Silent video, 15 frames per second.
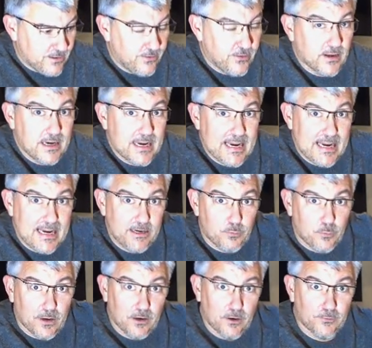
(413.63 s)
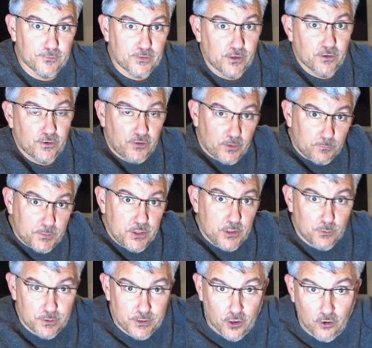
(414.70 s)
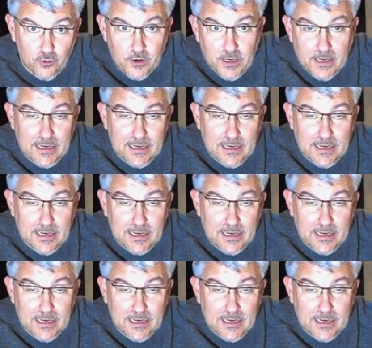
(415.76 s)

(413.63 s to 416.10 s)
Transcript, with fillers: the lead will often subdue a dog.